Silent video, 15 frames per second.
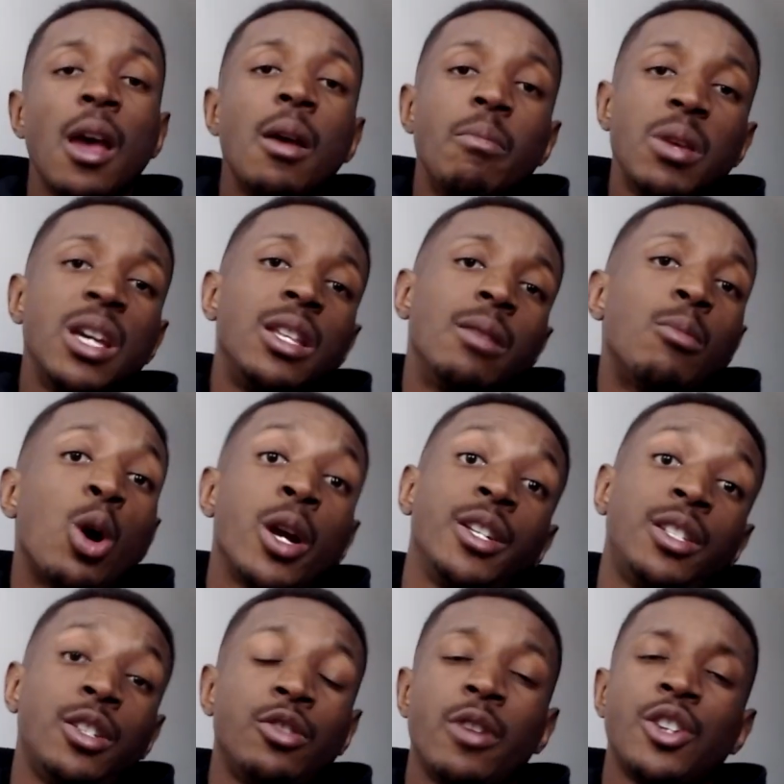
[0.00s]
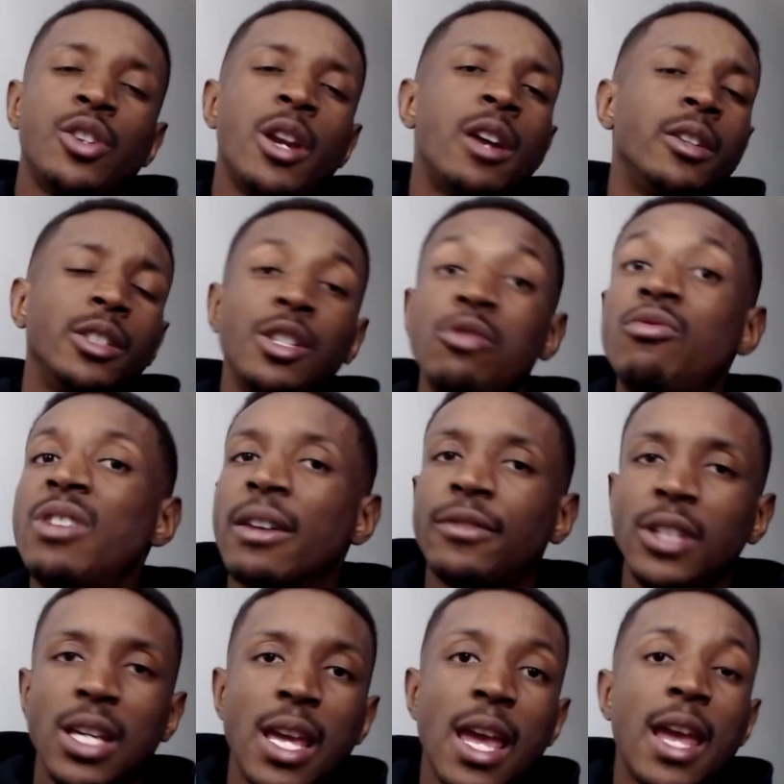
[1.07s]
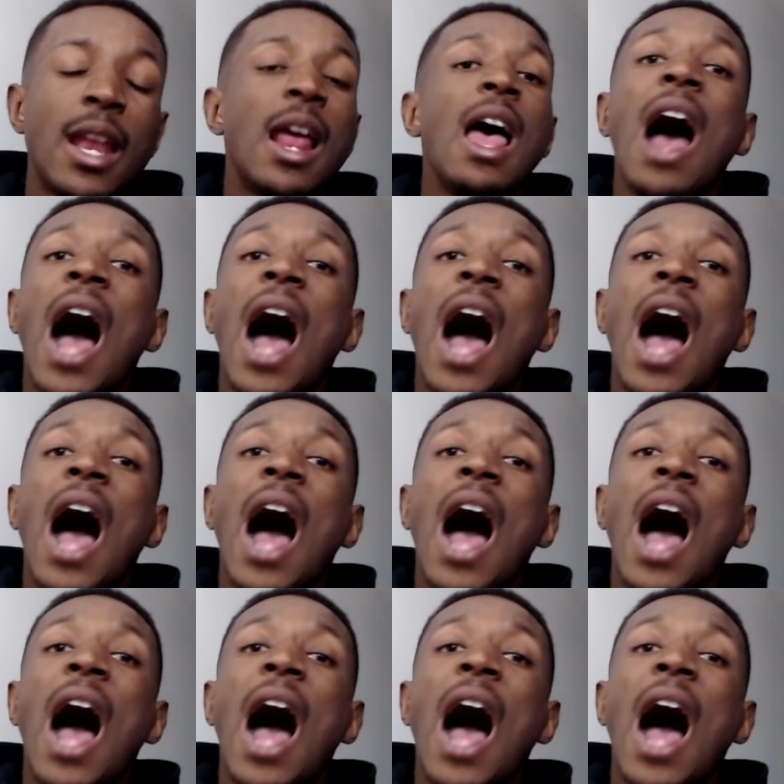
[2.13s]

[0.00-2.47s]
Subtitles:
being in the markets discretionarily. You definitely can.